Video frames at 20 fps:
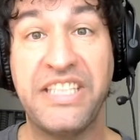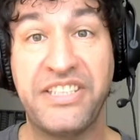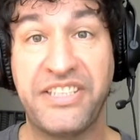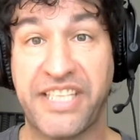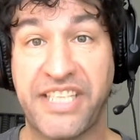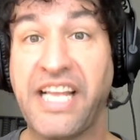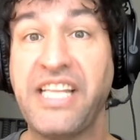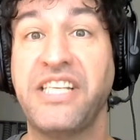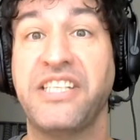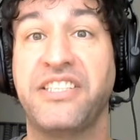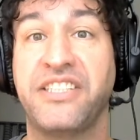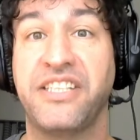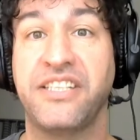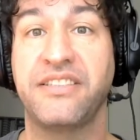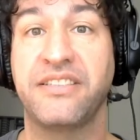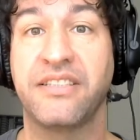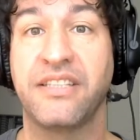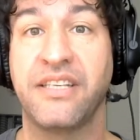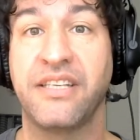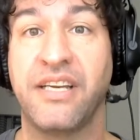It
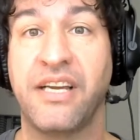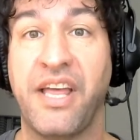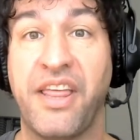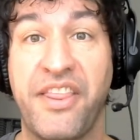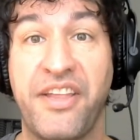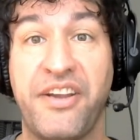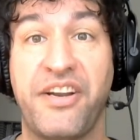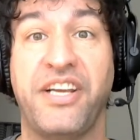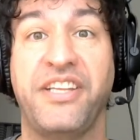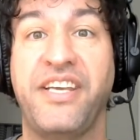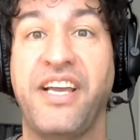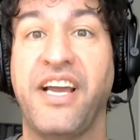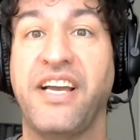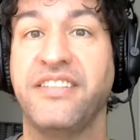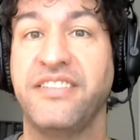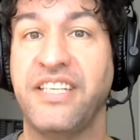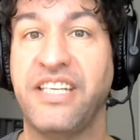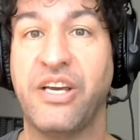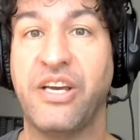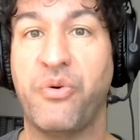challenges their
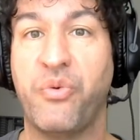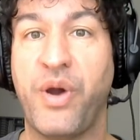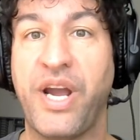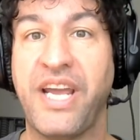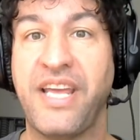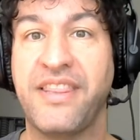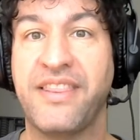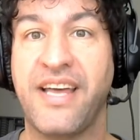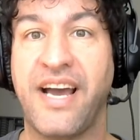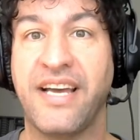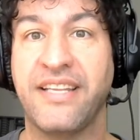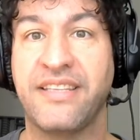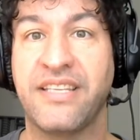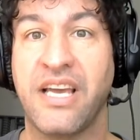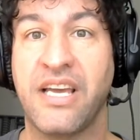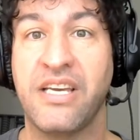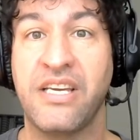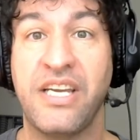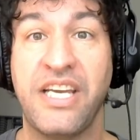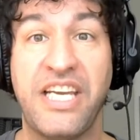ideas in a way
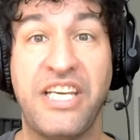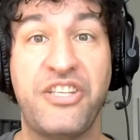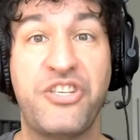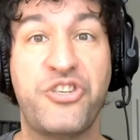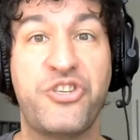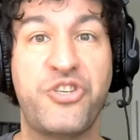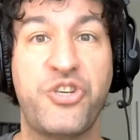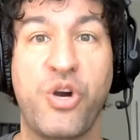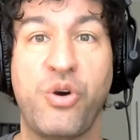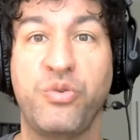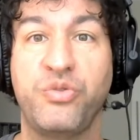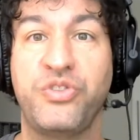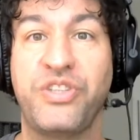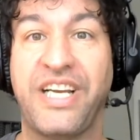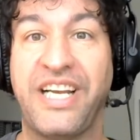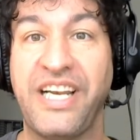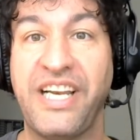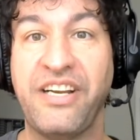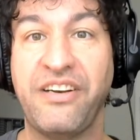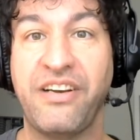that it
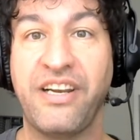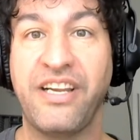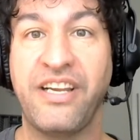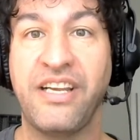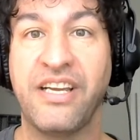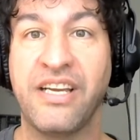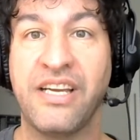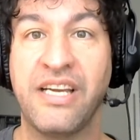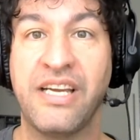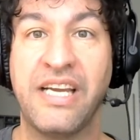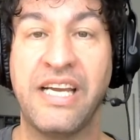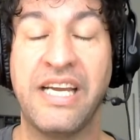shows clearly